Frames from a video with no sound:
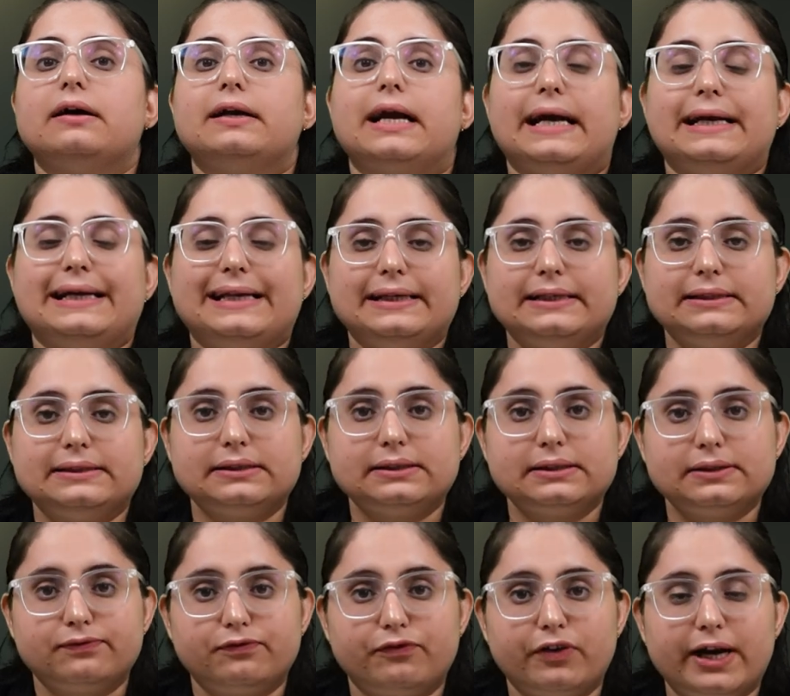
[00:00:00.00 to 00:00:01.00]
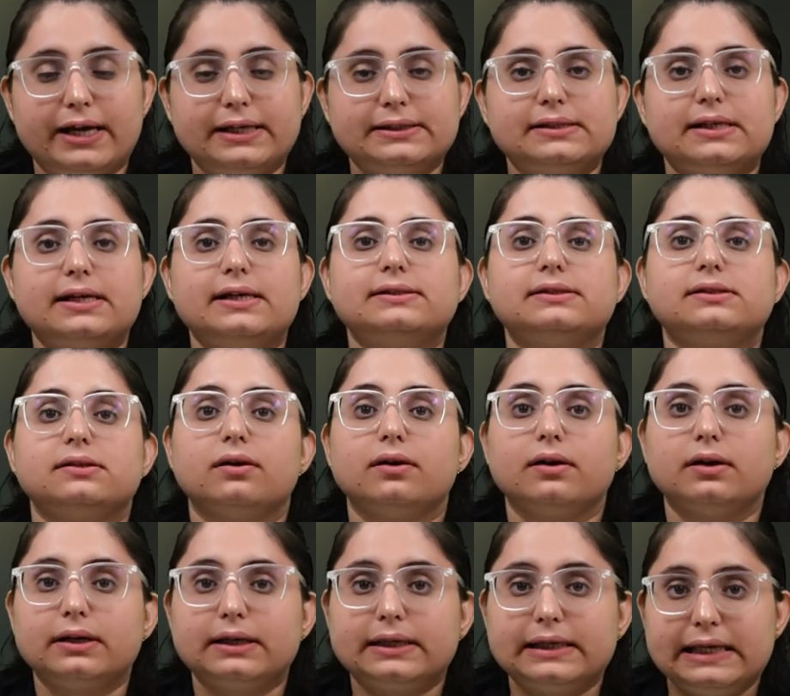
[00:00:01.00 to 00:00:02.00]
Writing phrases,
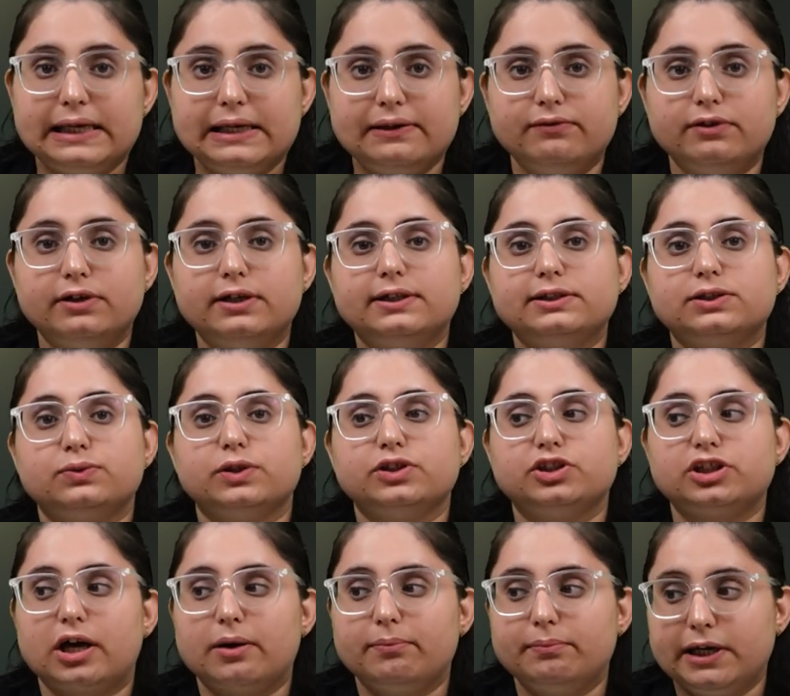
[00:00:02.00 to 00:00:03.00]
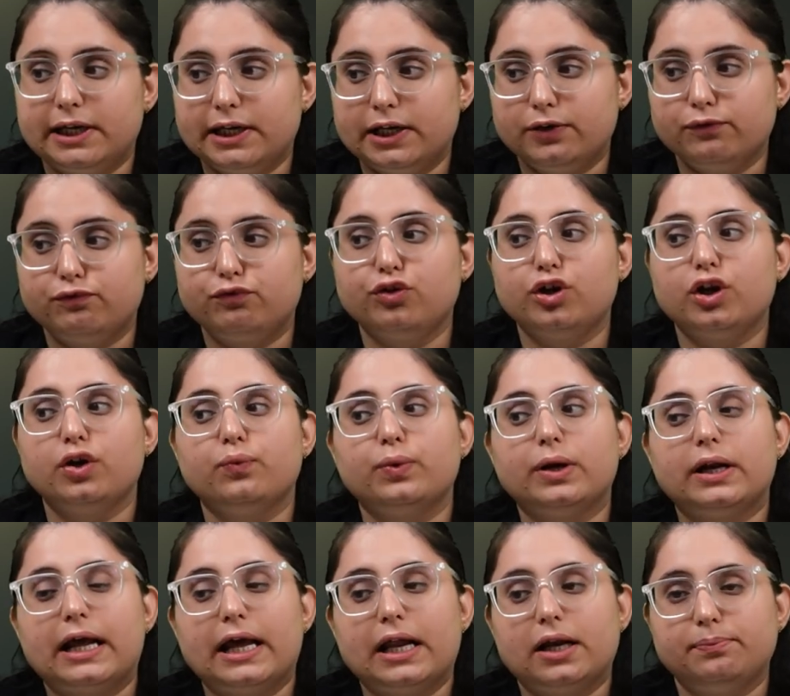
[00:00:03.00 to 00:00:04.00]
keywords which are meaningful
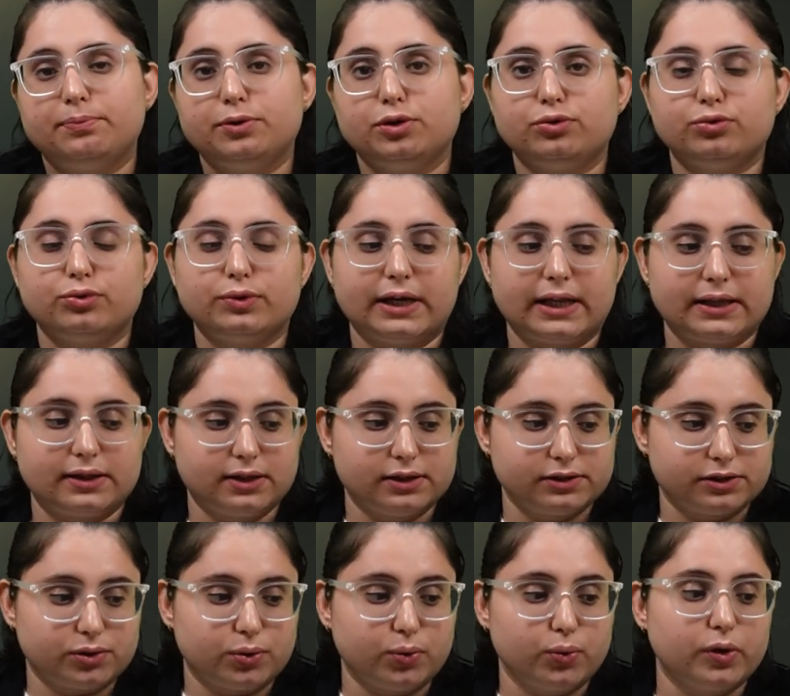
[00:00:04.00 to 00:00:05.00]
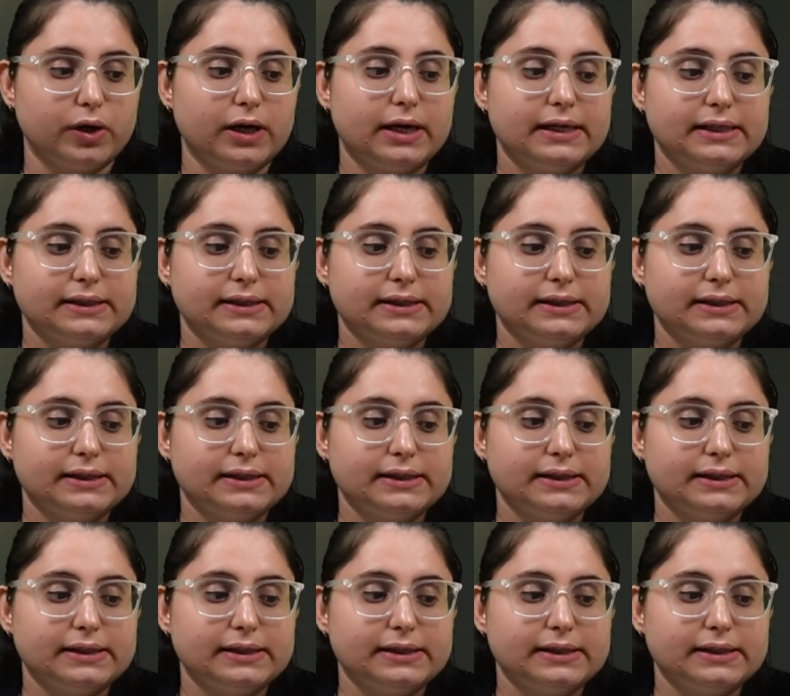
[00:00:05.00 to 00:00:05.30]
will help you to get the score.